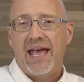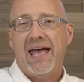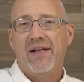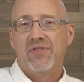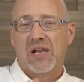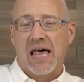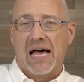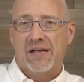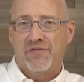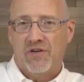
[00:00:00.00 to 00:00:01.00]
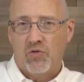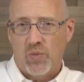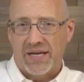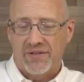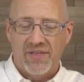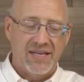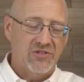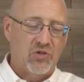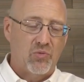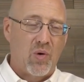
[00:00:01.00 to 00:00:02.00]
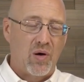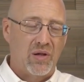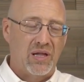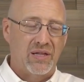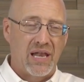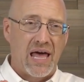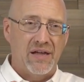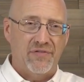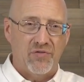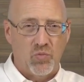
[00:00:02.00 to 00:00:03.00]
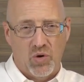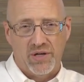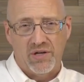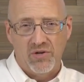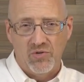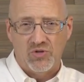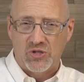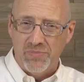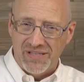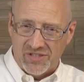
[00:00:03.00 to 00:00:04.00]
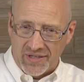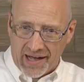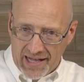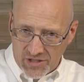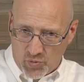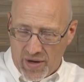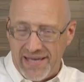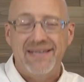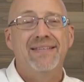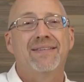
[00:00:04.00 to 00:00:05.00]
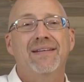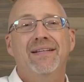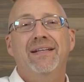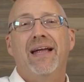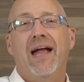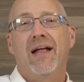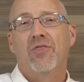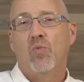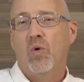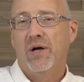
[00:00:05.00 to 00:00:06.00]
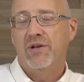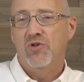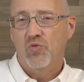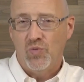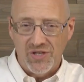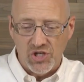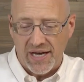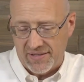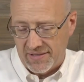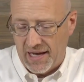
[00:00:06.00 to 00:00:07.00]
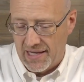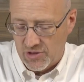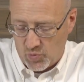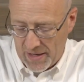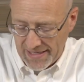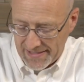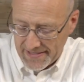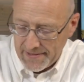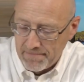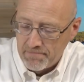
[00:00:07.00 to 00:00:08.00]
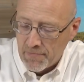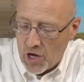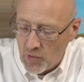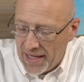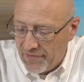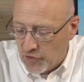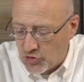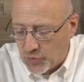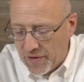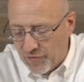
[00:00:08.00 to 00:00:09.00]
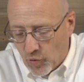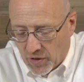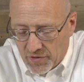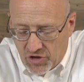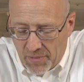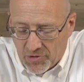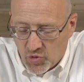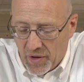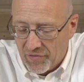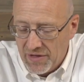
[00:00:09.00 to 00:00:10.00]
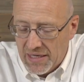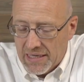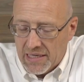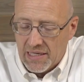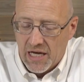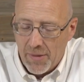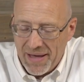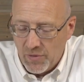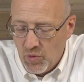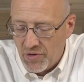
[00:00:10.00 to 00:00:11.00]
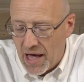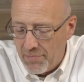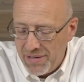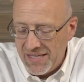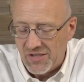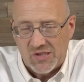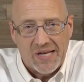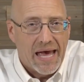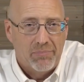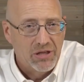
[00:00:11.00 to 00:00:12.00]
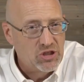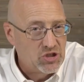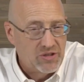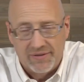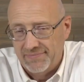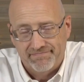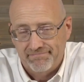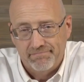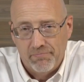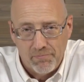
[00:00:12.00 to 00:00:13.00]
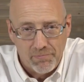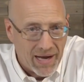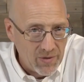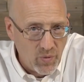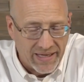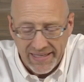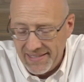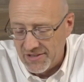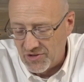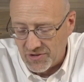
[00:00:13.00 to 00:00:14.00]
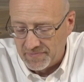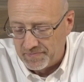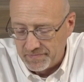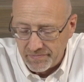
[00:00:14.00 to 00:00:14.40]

and the life of the wicked. That is the life of the one who submits to God's ways and the one who rejects God's ways. Okay, verse 3 and 4 of chapter 12. A man will not be established by wickedness,